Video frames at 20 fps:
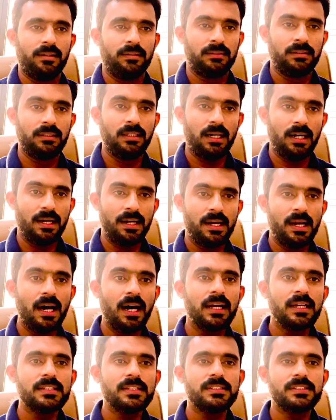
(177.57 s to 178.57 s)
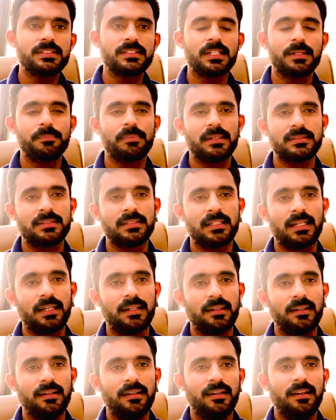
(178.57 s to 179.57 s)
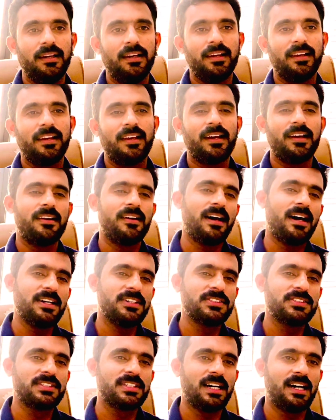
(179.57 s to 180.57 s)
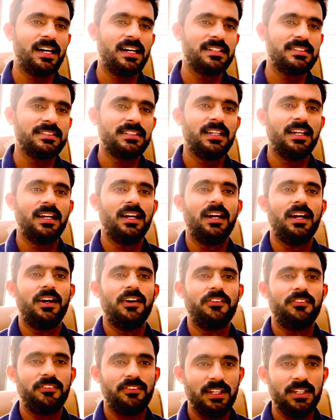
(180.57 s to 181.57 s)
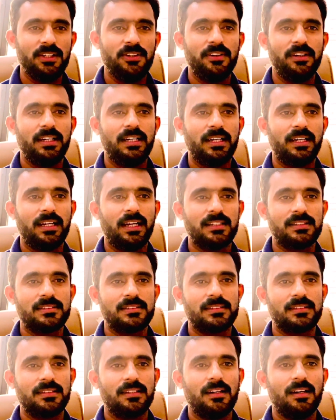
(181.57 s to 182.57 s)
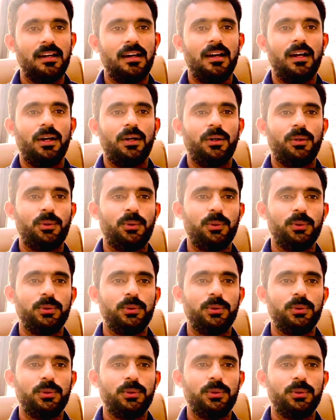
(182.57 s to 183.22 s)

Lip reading: The non-registered person cannot charge value-added tax to